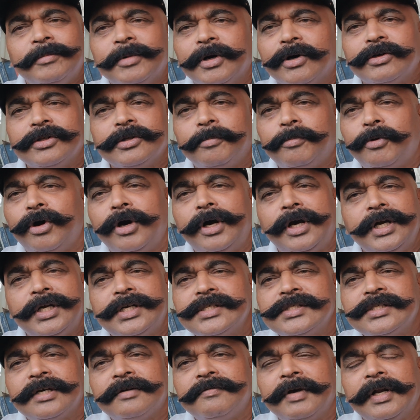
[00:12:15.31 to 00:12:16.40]
because the
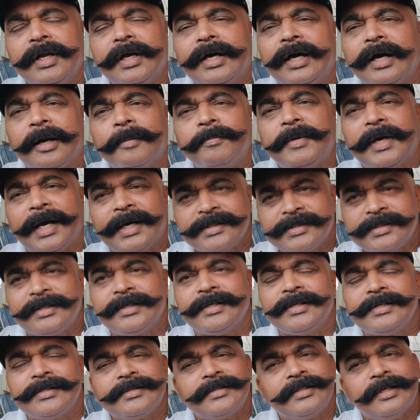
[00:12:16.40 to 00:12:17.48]
politicians are very corrupt as
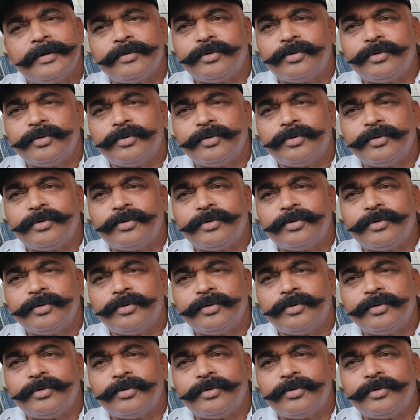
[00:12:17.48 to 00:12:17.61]
it is.